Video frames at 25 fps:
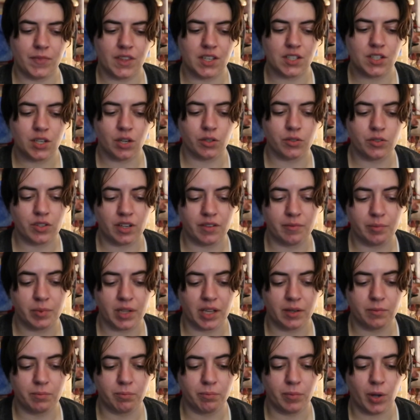The Children of
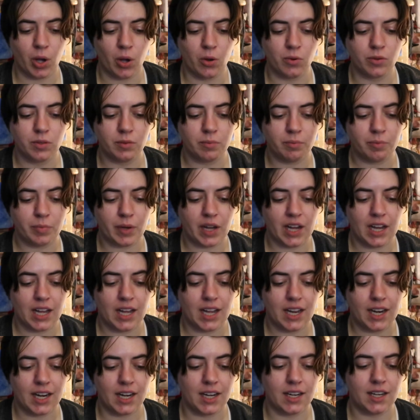Blood and Bone
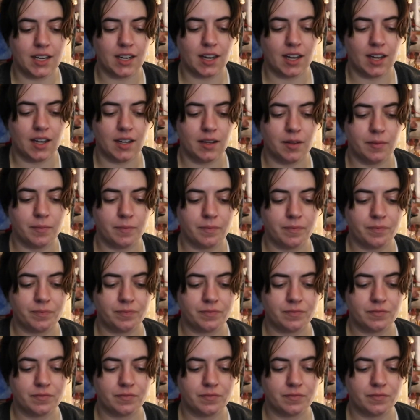by um,